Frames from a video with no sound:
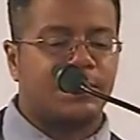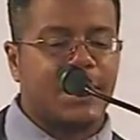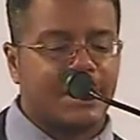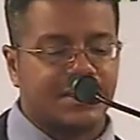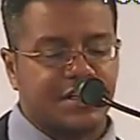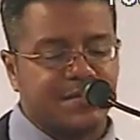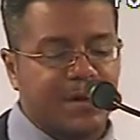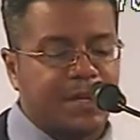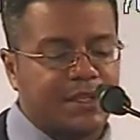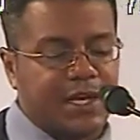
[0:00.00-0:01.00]
and that kind of stuff, but I
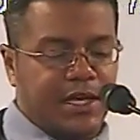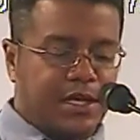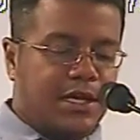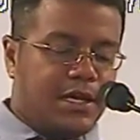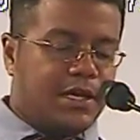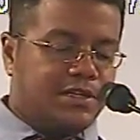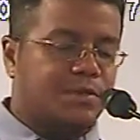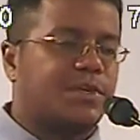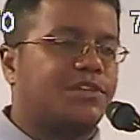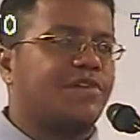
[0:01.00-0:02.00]
mean like
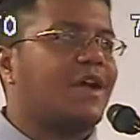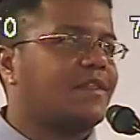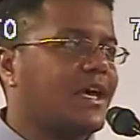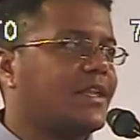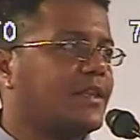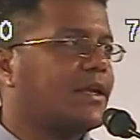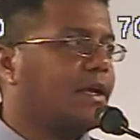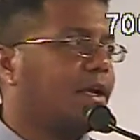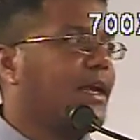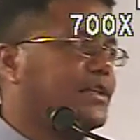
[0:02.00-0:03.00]
simply the fact that
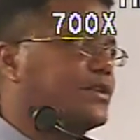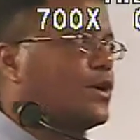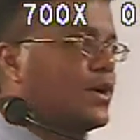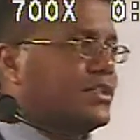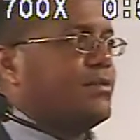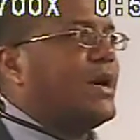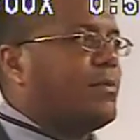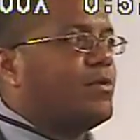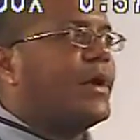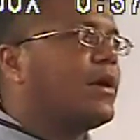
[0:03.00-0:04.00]
it's known as the
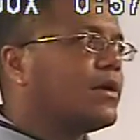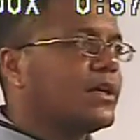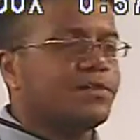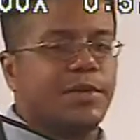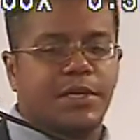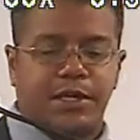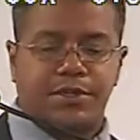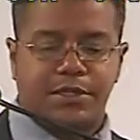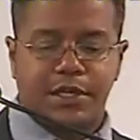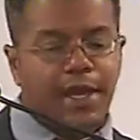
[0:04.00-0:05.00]
Bible Belt is
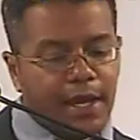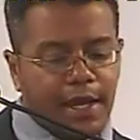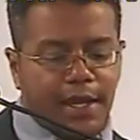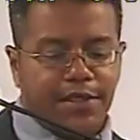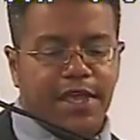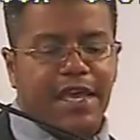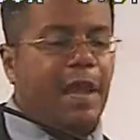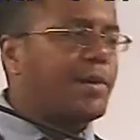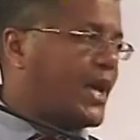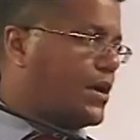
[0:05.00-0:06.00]
because they
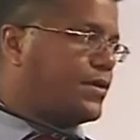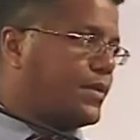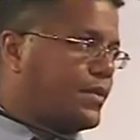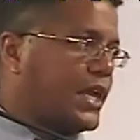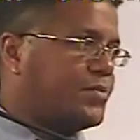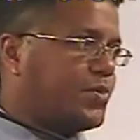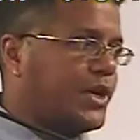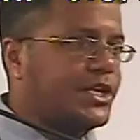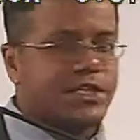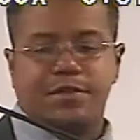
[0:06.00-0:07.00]
came down, they
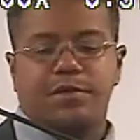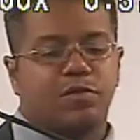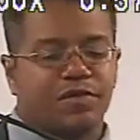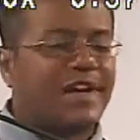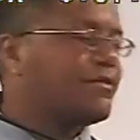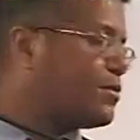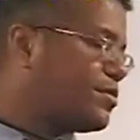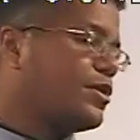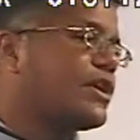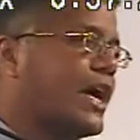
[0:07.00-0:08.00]
preached, revival
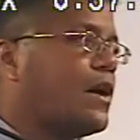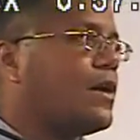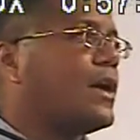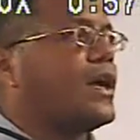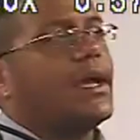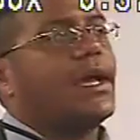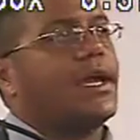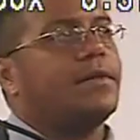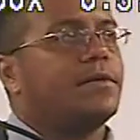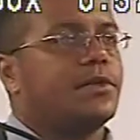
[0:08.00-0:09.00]
broke out,
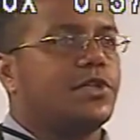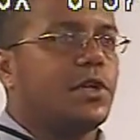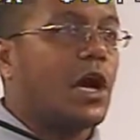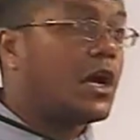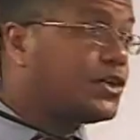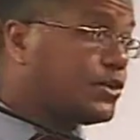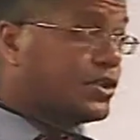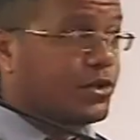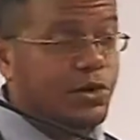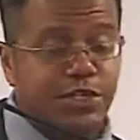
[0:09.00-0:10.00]
and hundreds
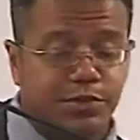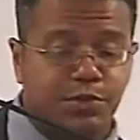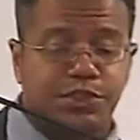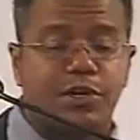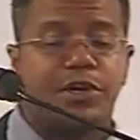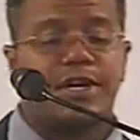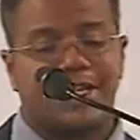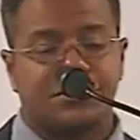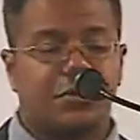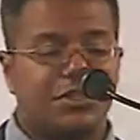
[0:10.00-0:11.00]
of churches were started
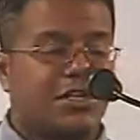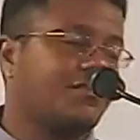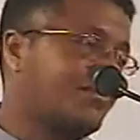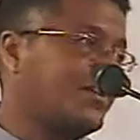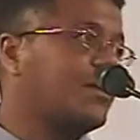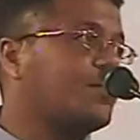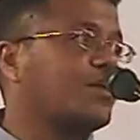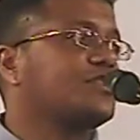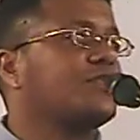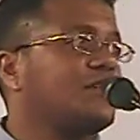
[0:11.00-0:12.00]
as a result of their
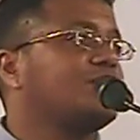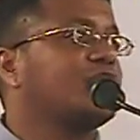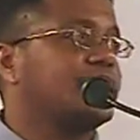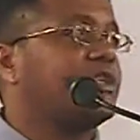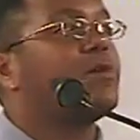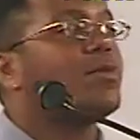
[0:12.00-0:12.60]
personal influence and their